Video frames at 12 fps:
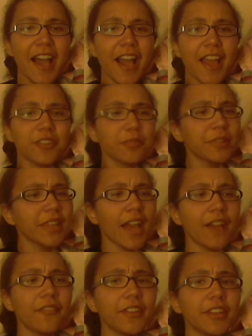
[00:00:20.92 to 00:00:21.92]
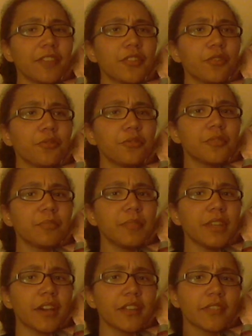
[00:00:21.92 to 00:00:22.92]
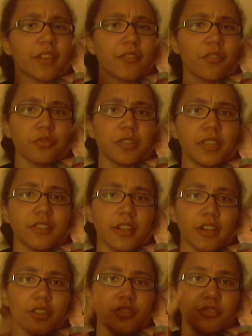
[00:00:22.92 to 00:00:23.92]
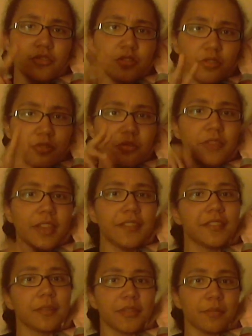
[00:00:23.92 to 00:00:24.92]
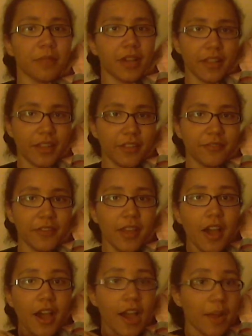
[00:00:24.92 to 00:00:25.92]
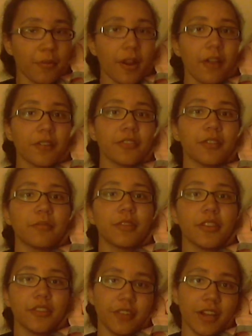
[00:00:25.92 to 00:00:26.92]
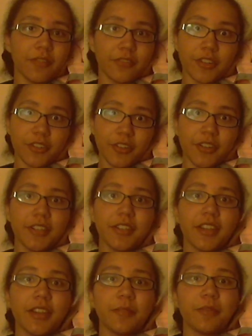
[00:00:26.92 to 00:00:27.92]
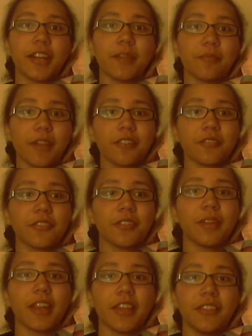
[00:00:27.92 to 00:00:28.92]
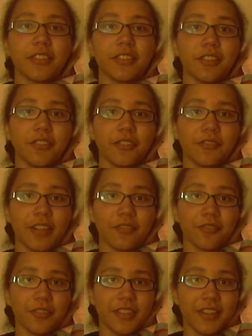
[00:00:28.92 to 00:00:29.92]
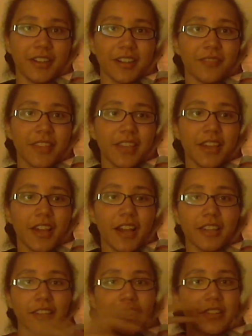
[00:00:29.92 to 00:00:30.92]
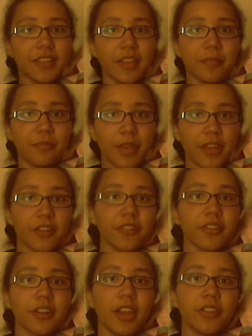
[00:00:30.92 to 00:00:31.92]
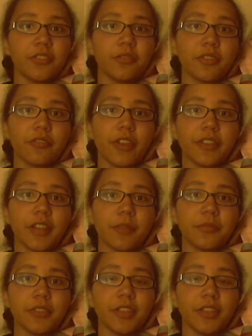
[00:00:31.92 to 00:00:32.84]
I don't really have any of those because I've only done 2 face-ups in my life. I'm proud of them, they're not very good, but I'm proud of them and I think they look fine for what they are. I'd like to get better at doing face-ups.